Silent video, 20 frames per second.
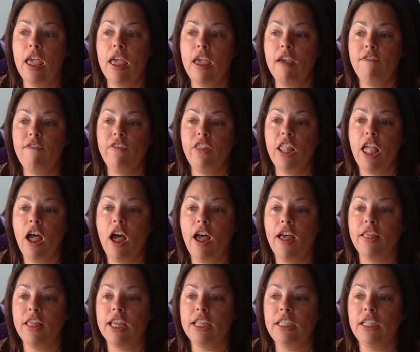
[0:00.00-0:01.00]
If
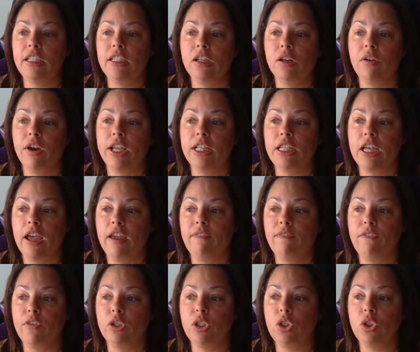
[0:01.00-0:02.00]
not, this is a great
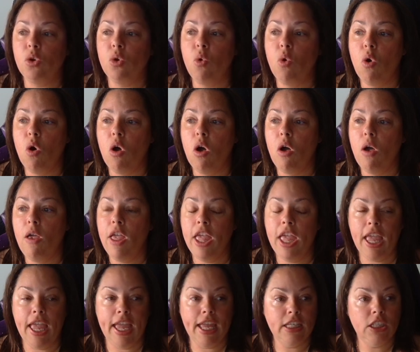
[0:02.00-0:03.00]
time for school
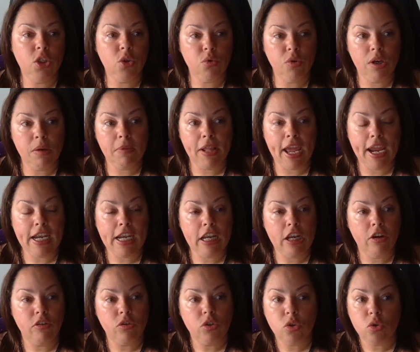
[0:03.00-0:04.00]
and
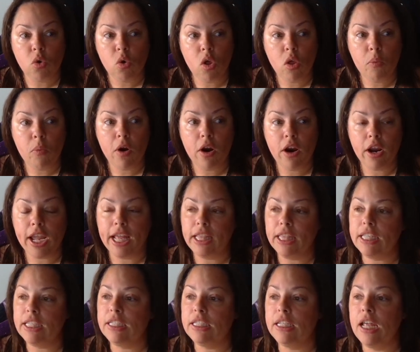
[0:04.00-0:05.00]
streamlining your schoolwork
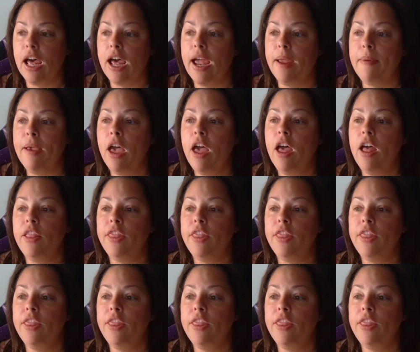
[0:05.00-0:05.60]
at this time.